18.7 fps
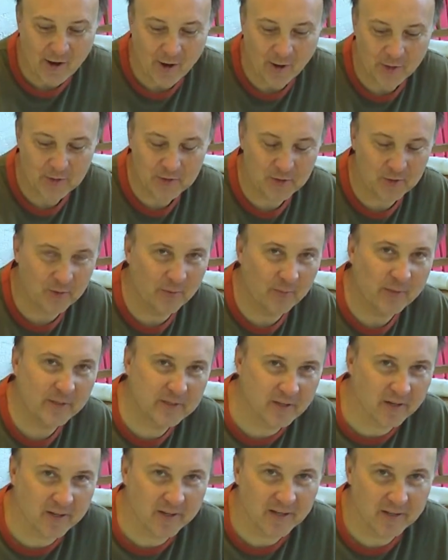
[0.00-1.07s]
Also, when we
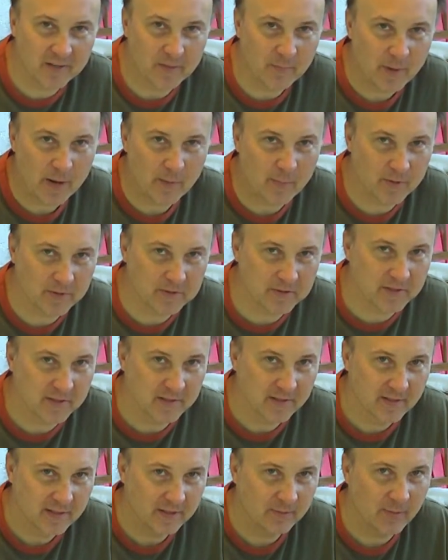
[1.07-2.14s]
start cutting the peppers,
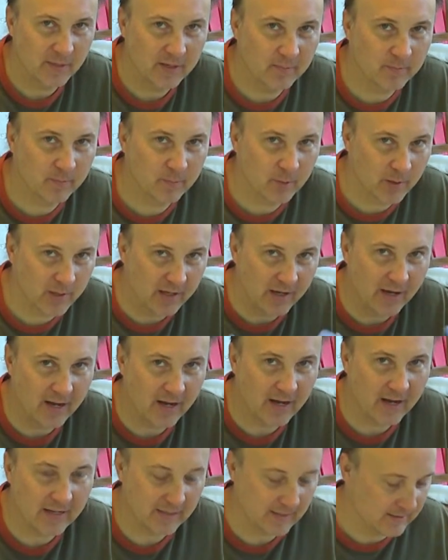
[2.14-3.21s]
it'll be pretty
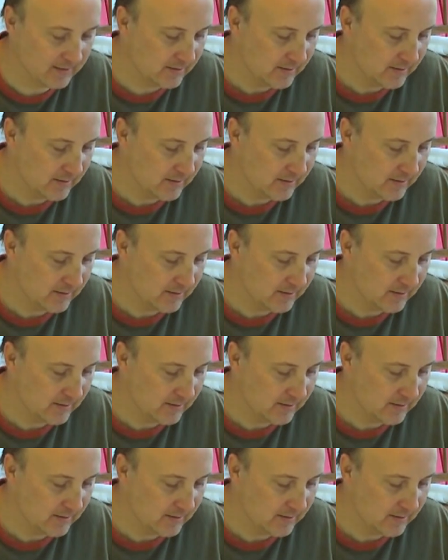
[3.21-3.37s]
hot,